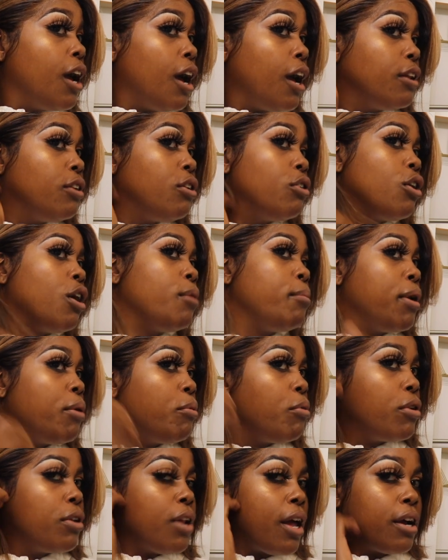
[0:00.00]
I know y'all
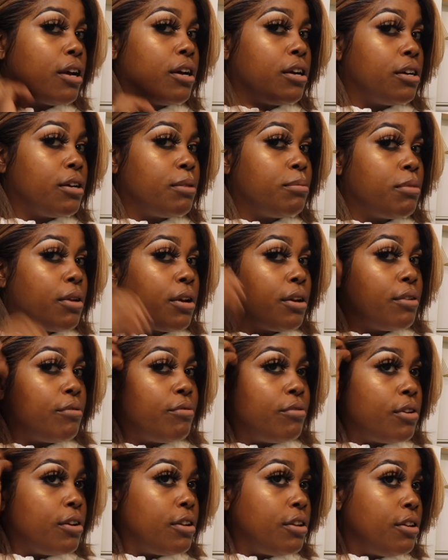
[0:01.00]
may want like an
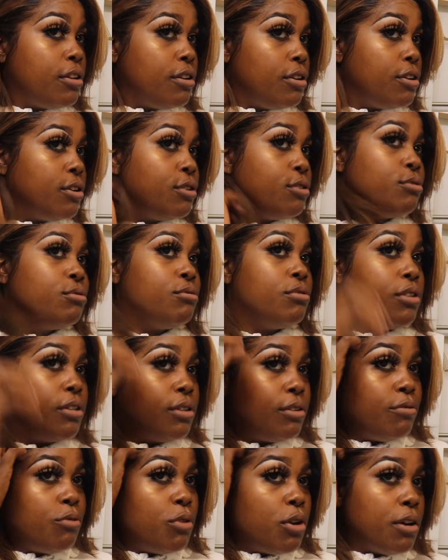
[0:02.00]
updated video
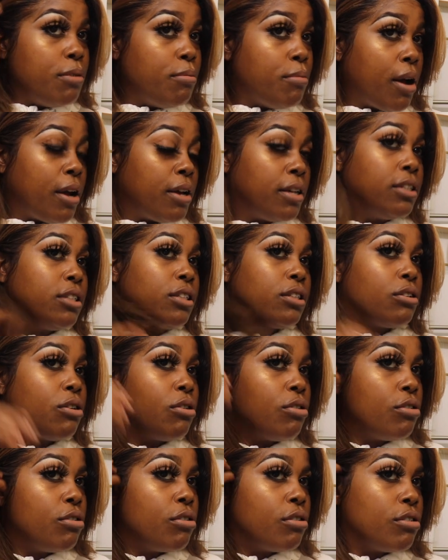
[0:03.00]
of what my
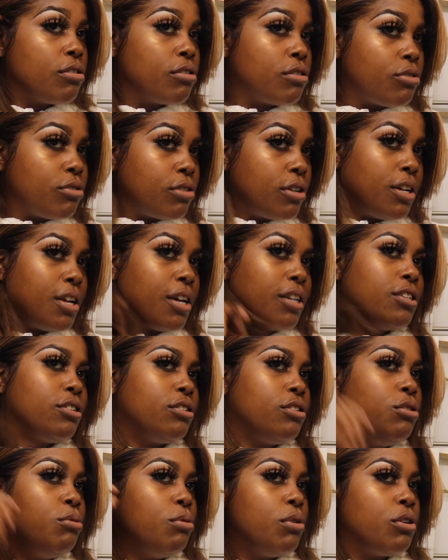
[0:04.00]
installs. Or did I
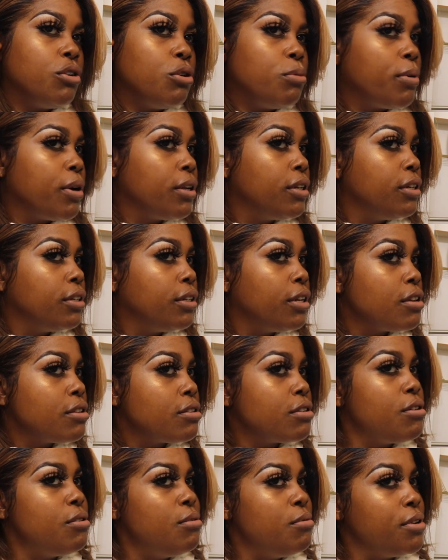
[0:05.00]
just do one? Nope, I did that
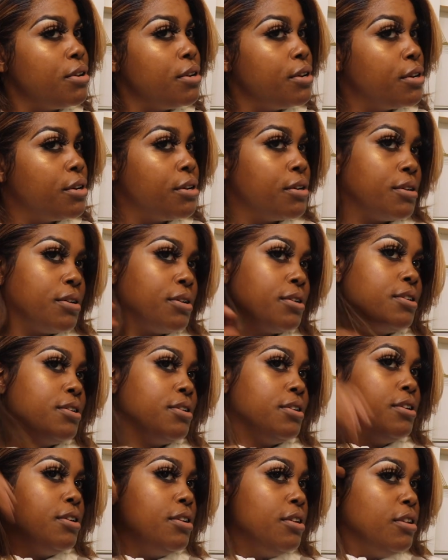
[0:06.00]
sewing.
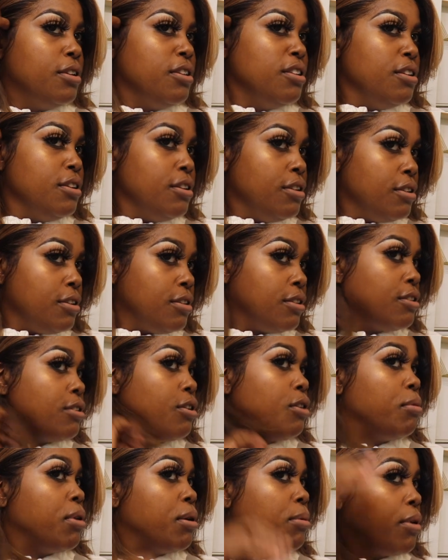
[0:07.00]

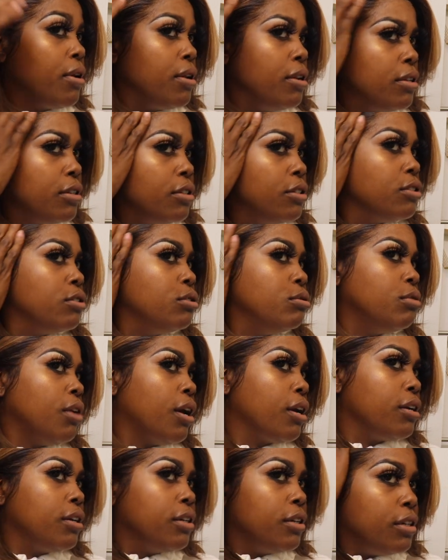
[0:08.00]
So maybe I need to just do
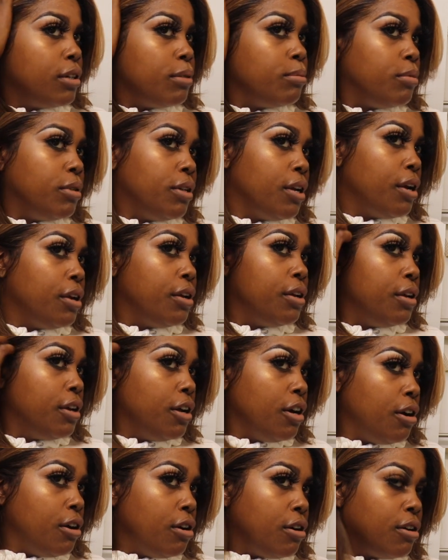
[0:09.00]
like an
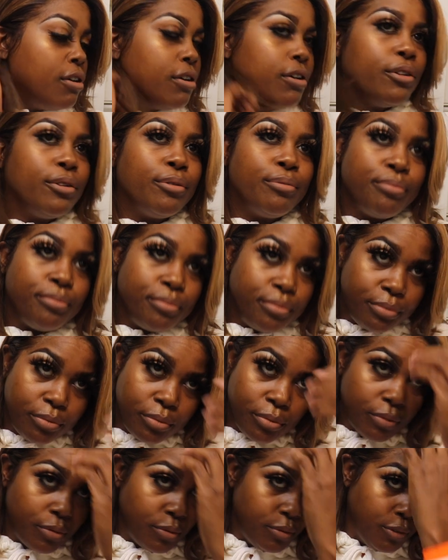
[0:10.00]
updated
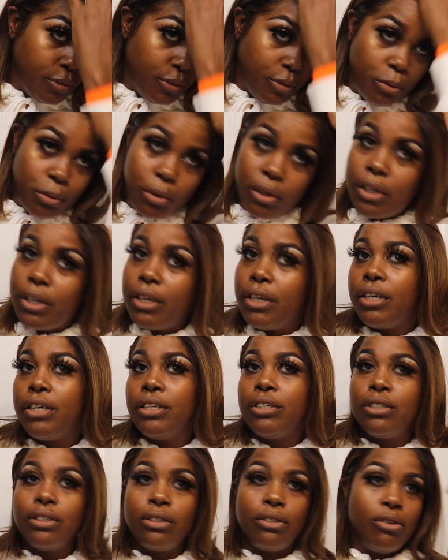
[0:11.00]
um wig
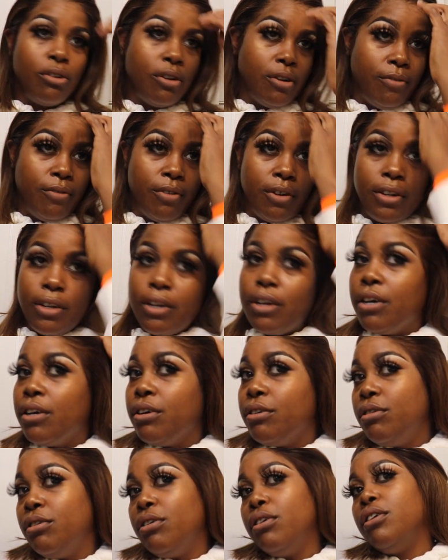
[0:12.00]
install
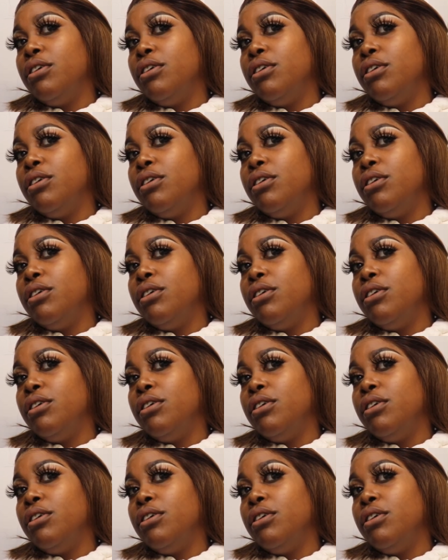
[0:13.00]
video.